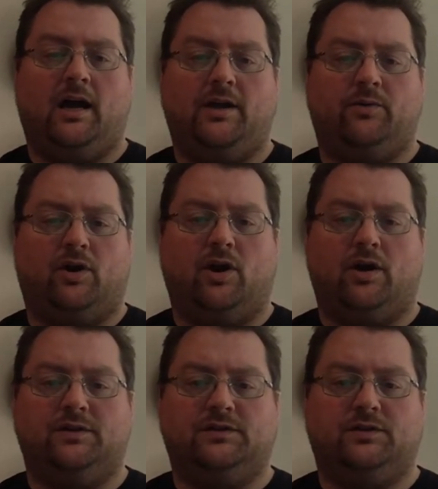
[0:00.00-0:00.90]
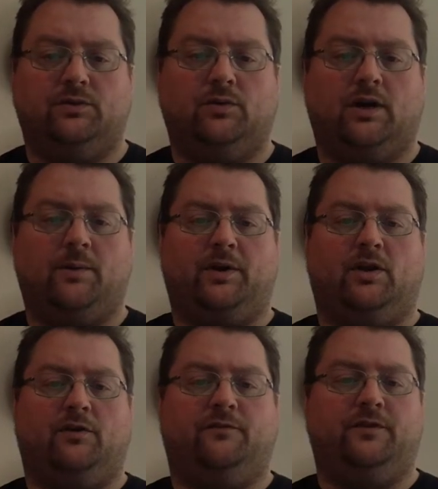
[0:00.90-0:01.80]
in regards to a company
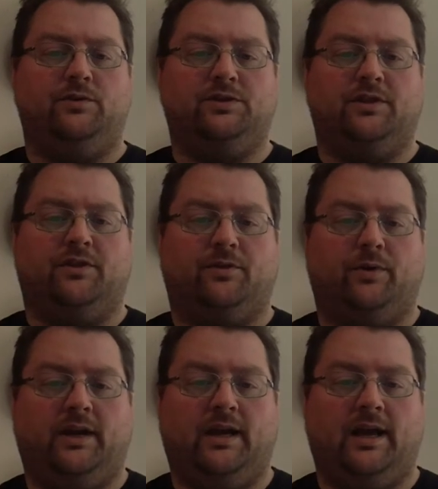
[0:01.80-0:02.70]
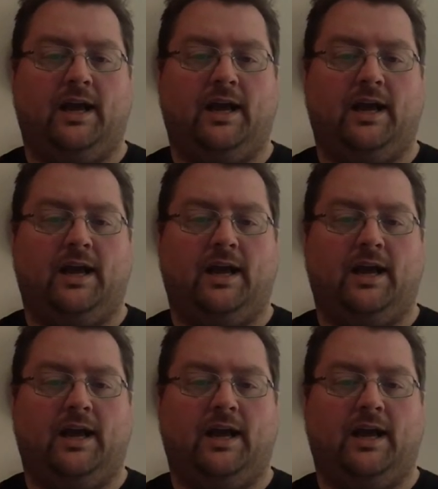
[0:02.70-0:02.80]
called Fusion 3